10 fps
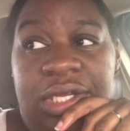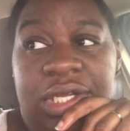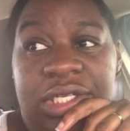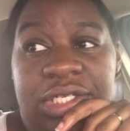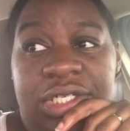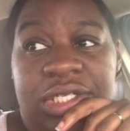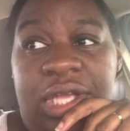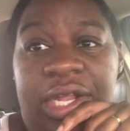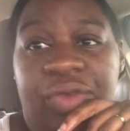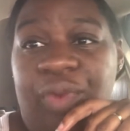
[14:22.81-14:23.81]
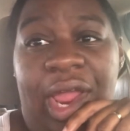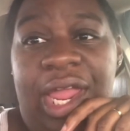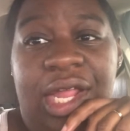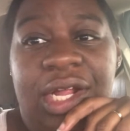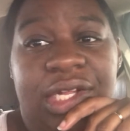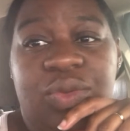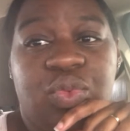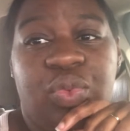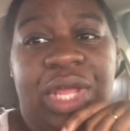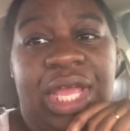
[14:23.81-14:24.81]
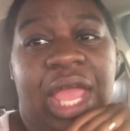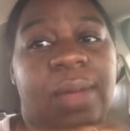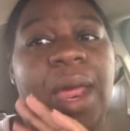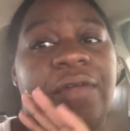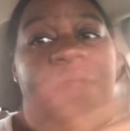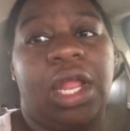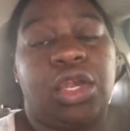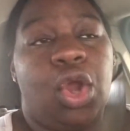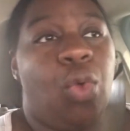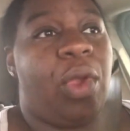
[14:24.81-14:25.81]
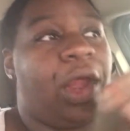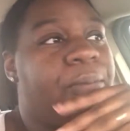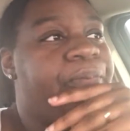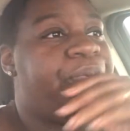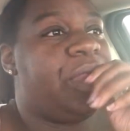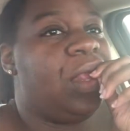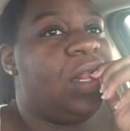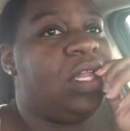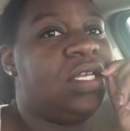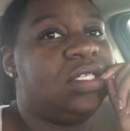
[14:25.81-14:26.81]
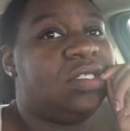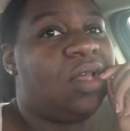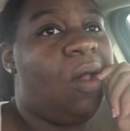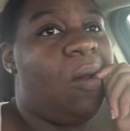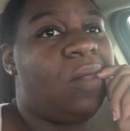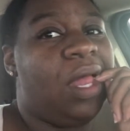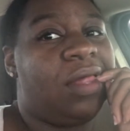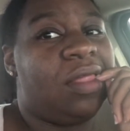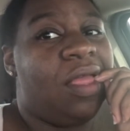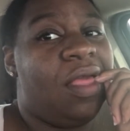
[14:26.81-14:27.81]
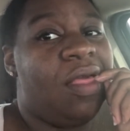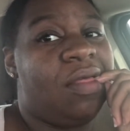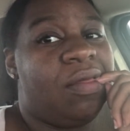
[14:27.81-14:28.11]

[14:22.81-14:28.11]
It's just like the rain and wind came out of like nowhere. So luckily,